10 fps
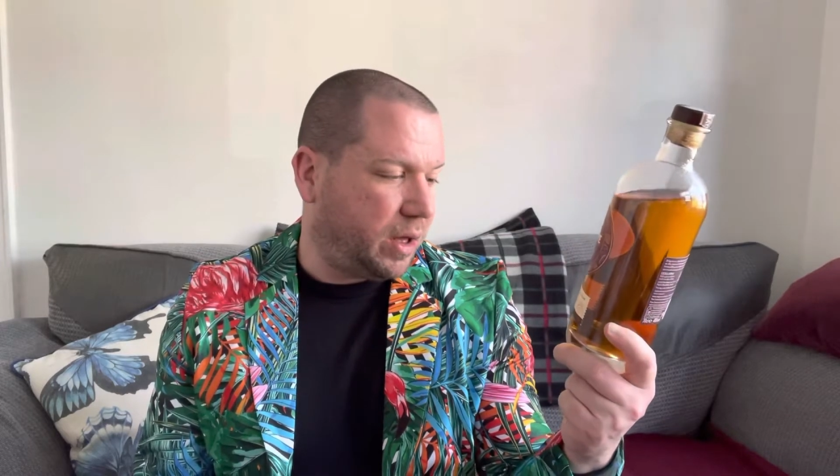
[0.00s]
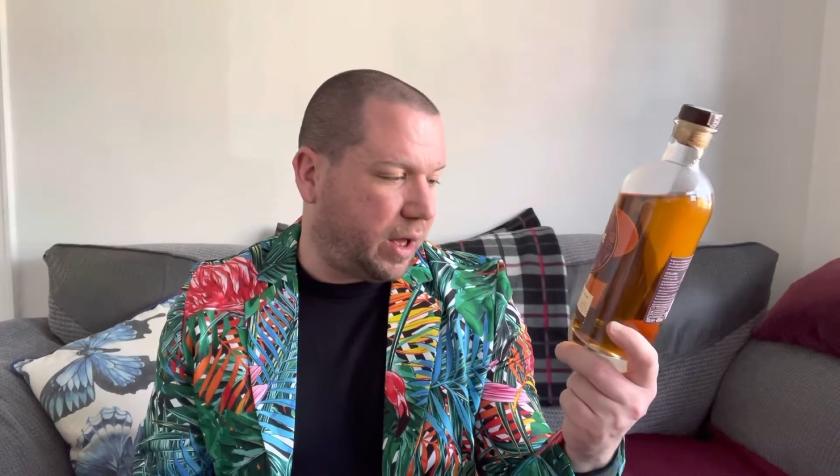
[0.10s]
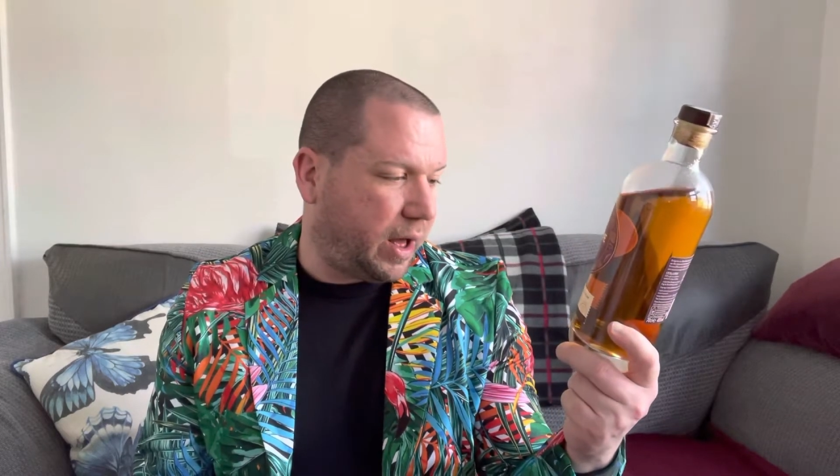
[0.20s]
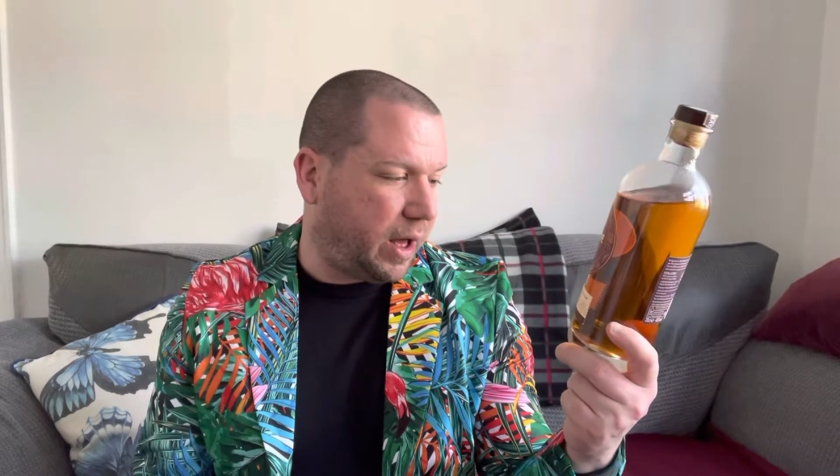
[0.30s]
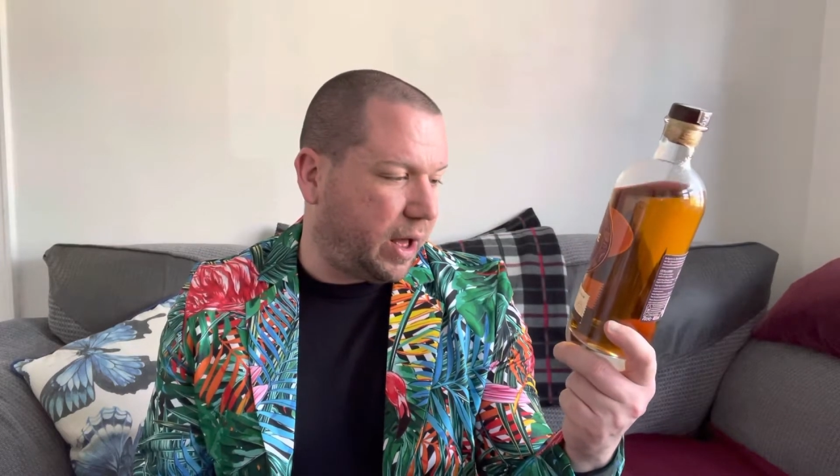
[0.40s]

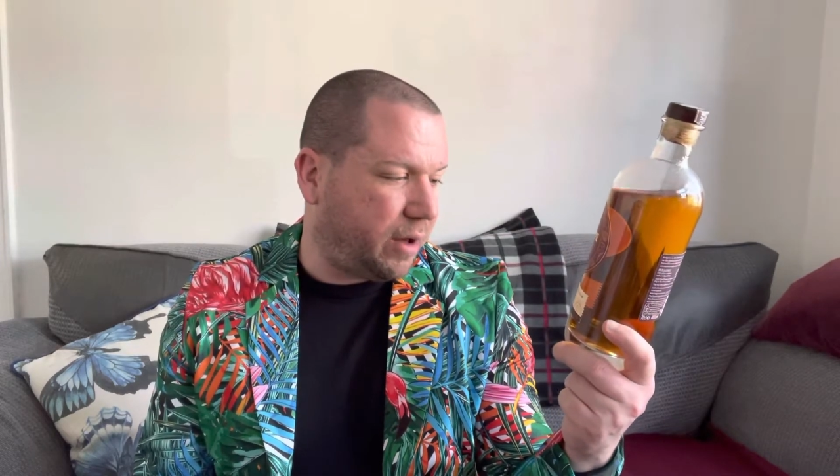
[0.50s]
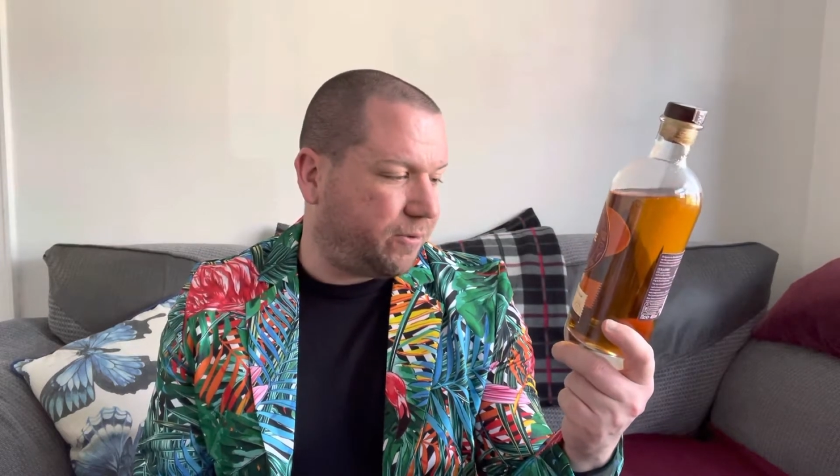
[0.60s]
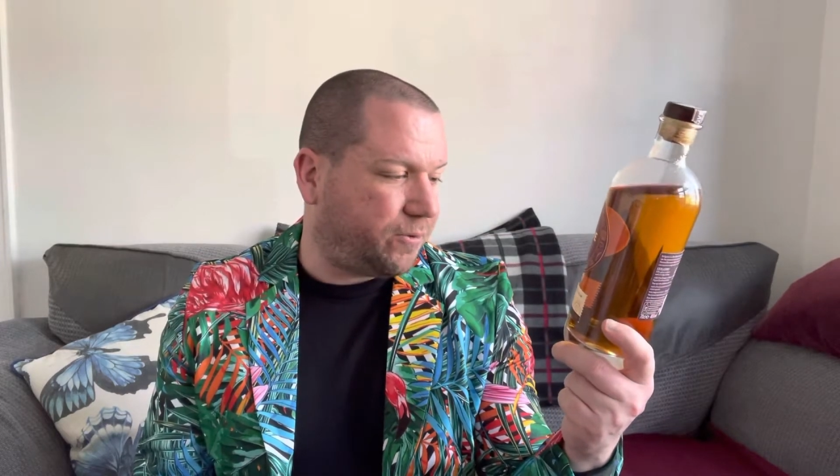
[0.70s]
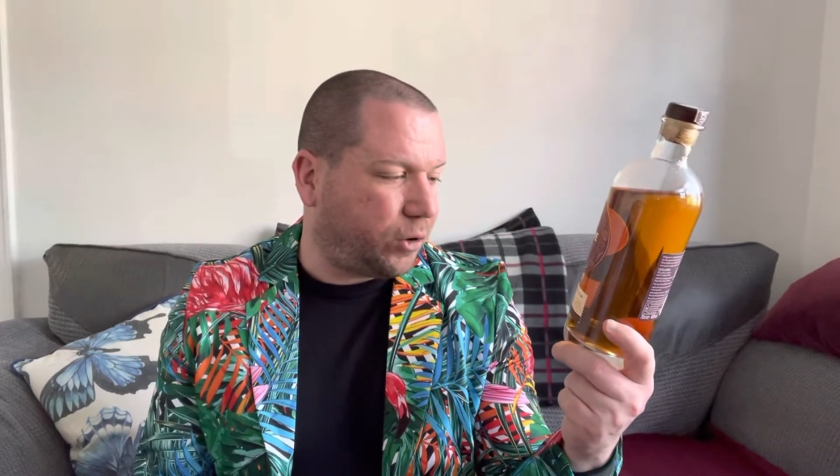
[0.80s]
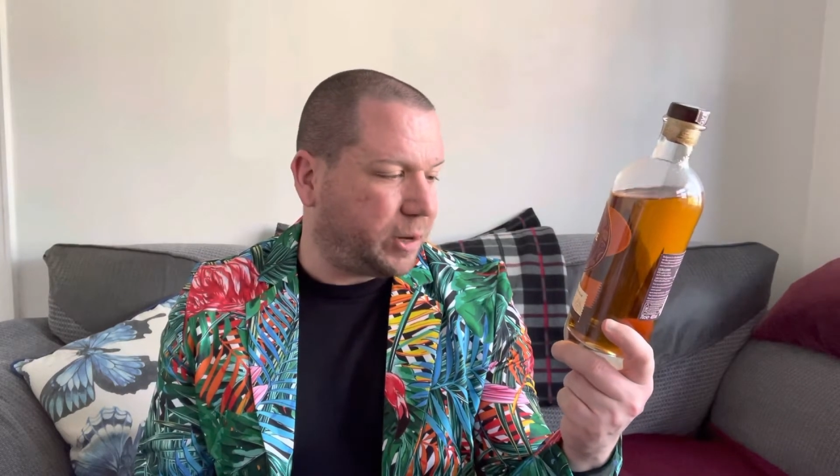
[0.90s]
40%
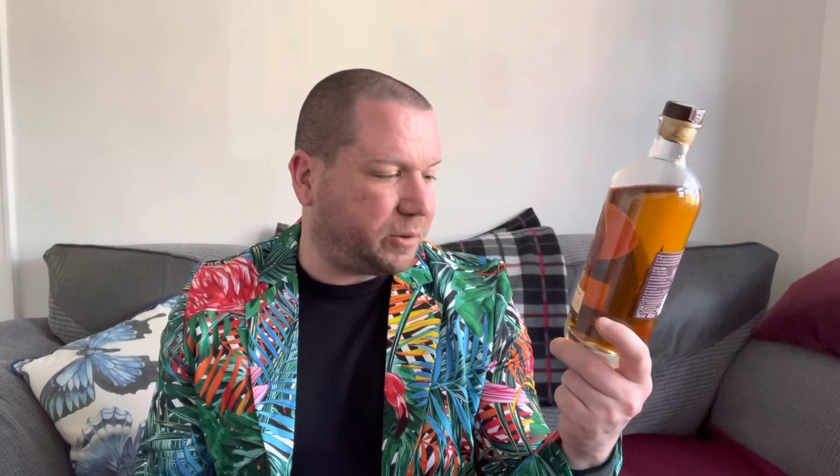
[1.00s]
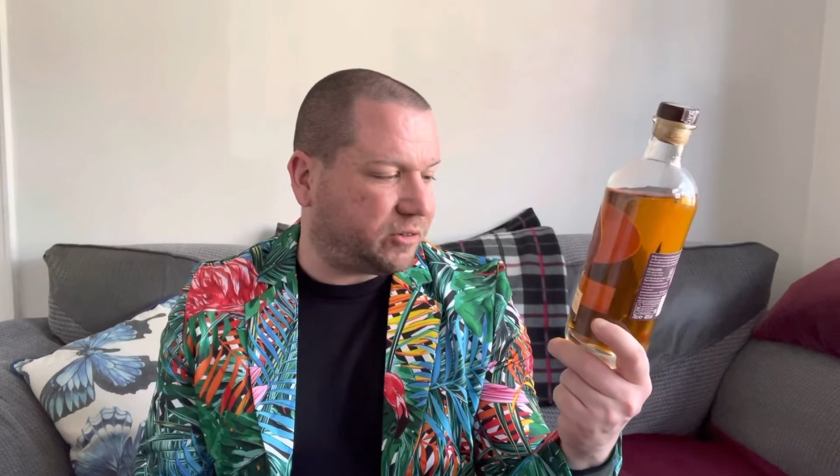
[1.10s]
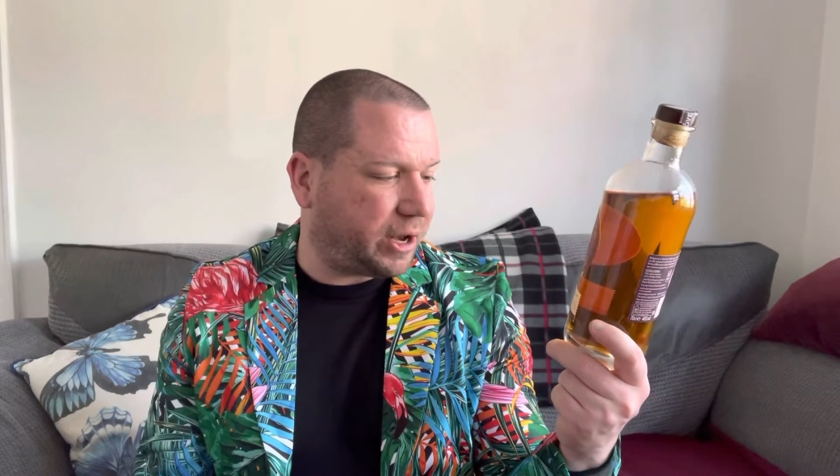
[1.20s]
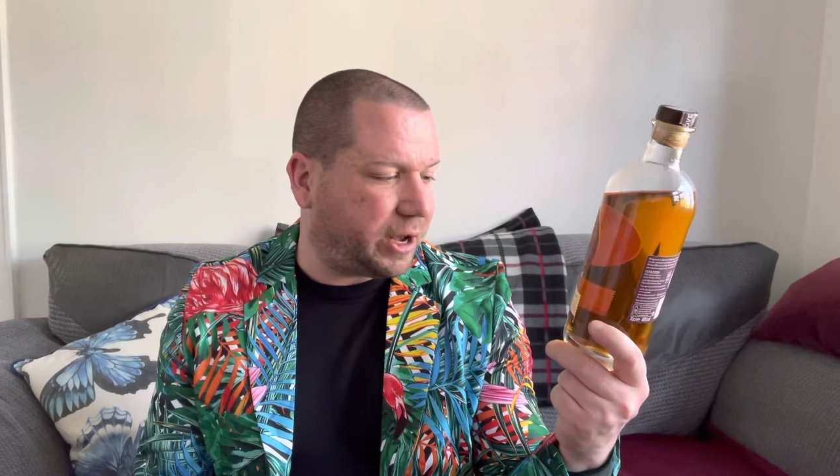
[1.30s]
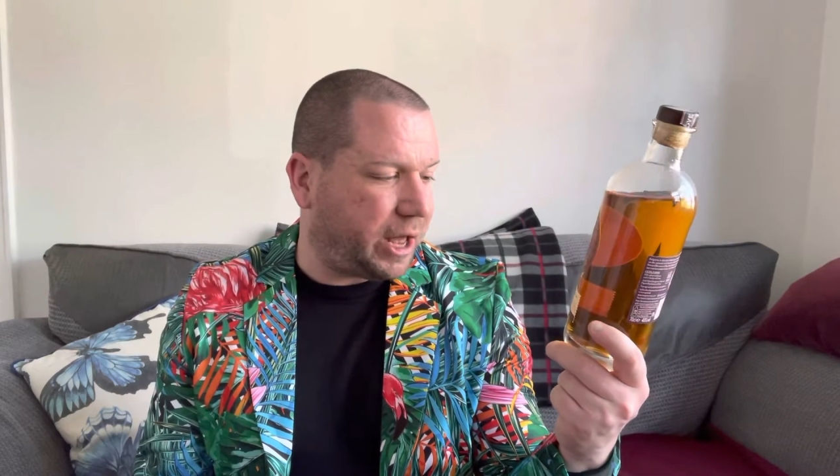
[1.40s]

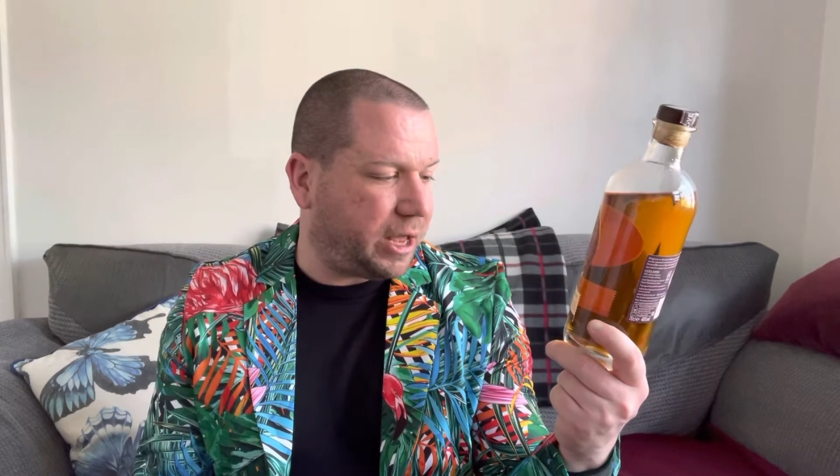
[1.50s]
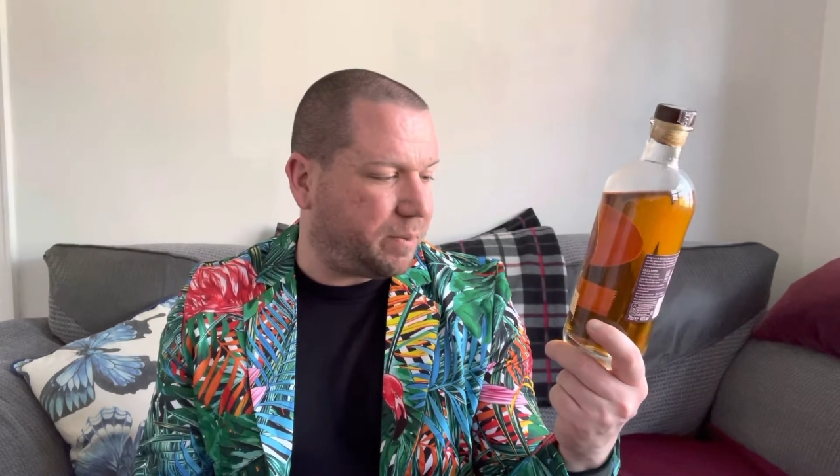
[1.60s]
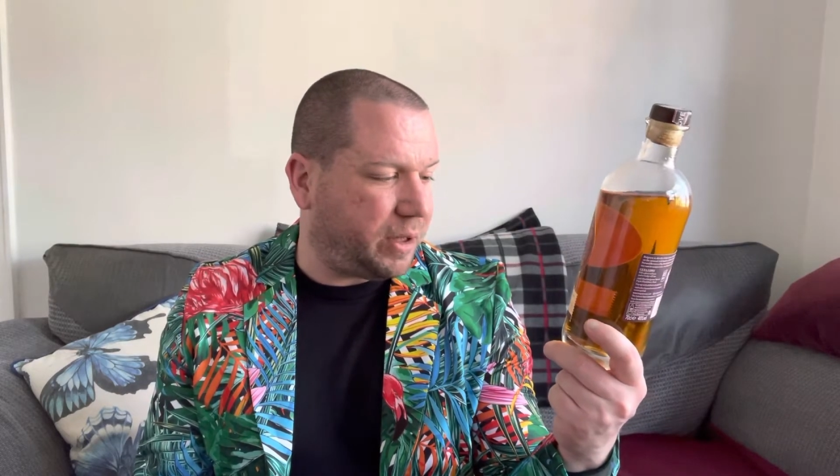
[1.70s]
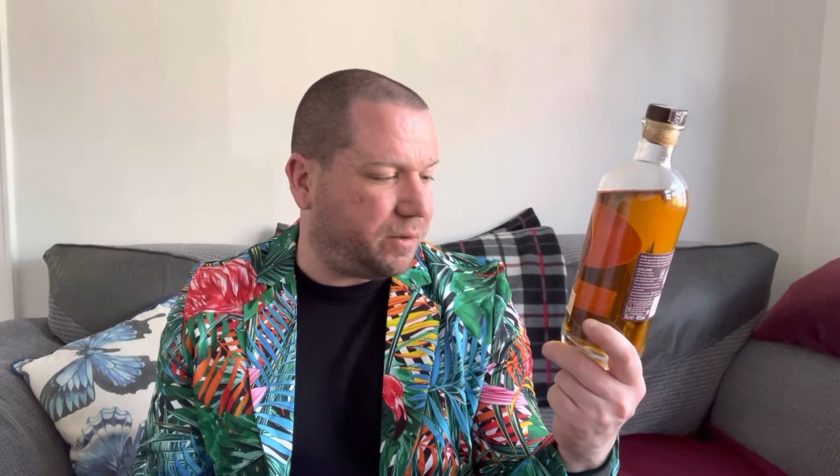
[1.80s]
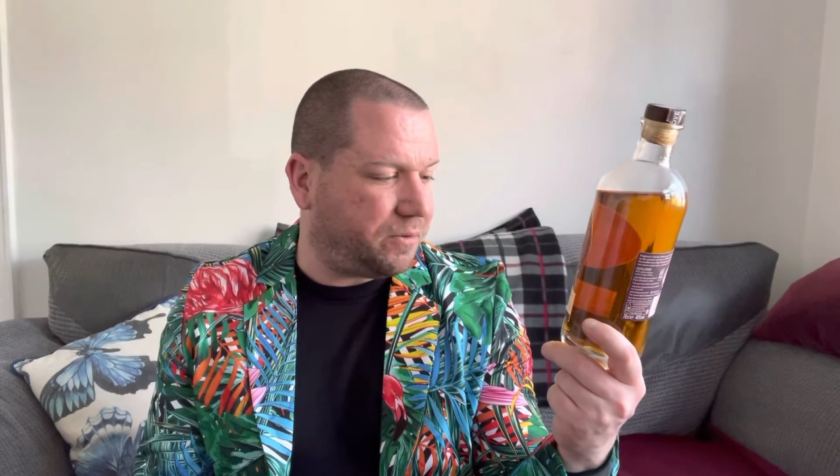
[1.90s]

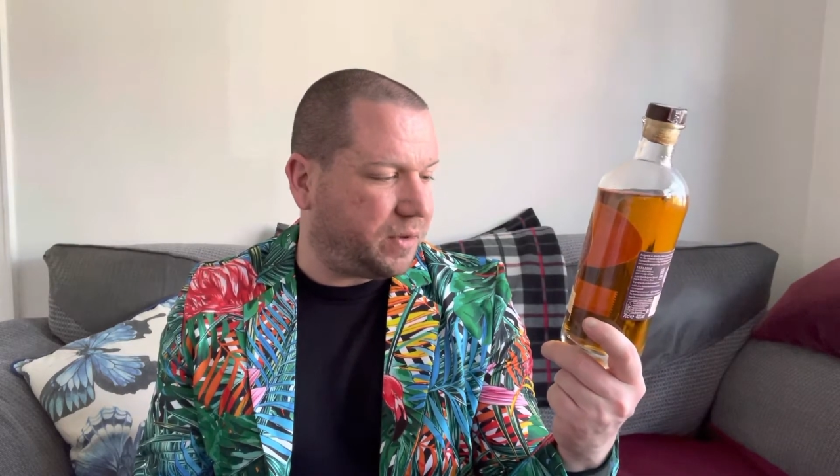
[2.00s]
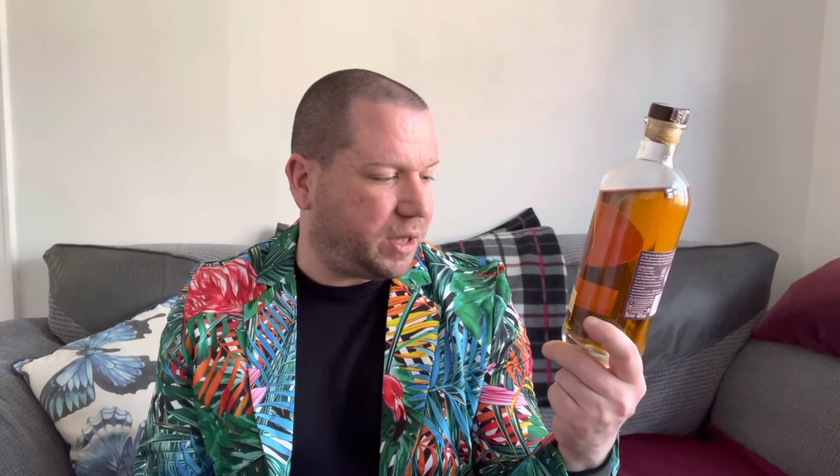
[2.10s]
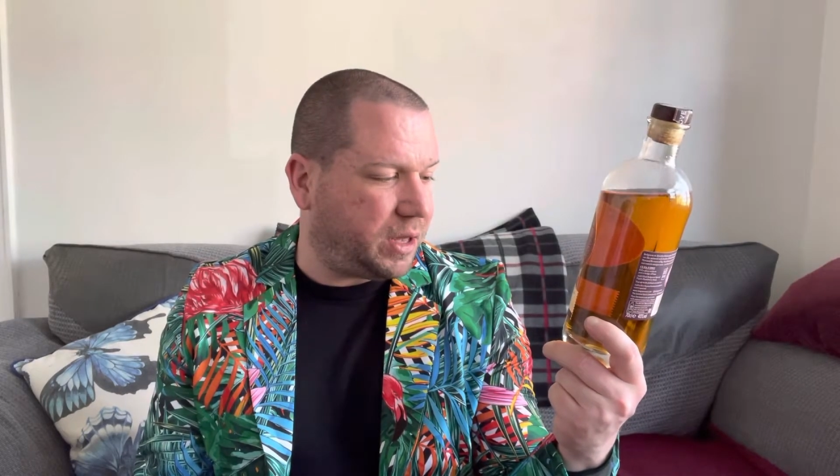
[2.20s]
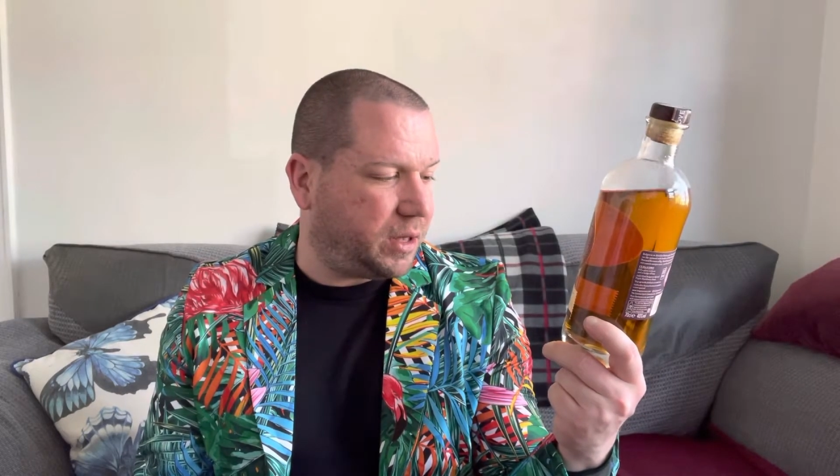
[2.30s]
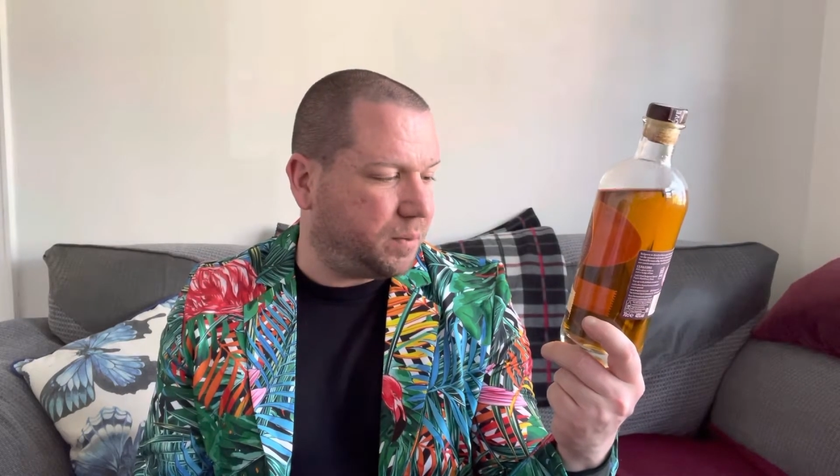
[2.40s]

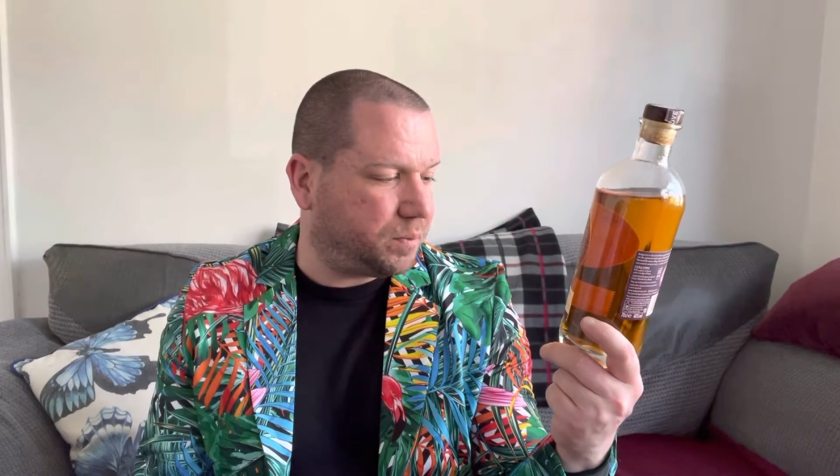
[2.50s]
ABV,